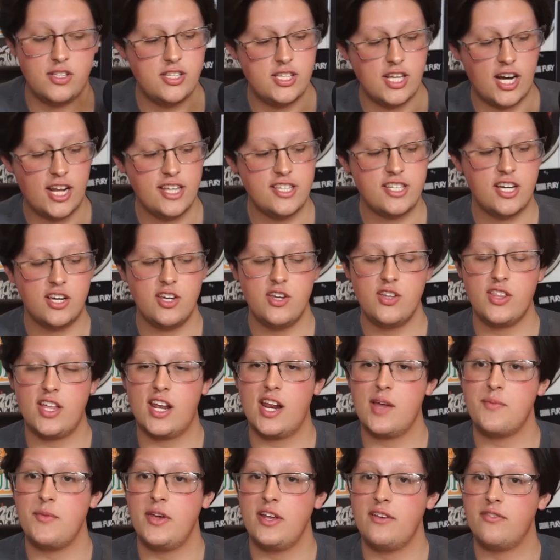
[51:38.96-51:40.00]
Did I tell you that I
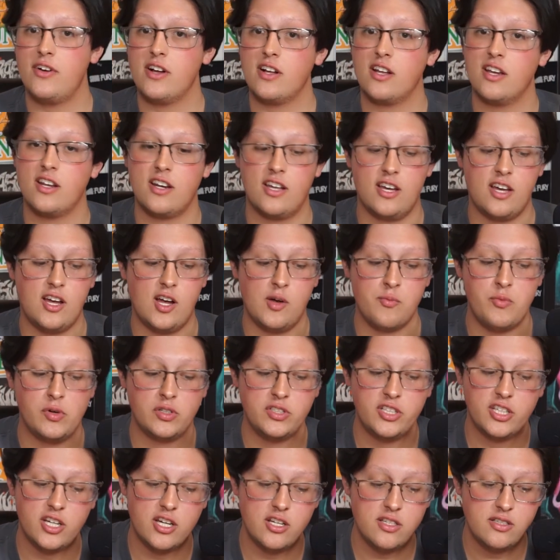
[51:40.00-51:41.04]
made fucking
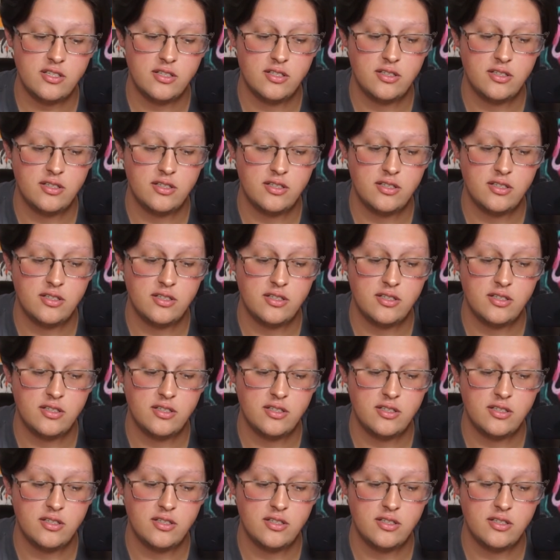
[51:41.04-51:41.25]
albóndigas?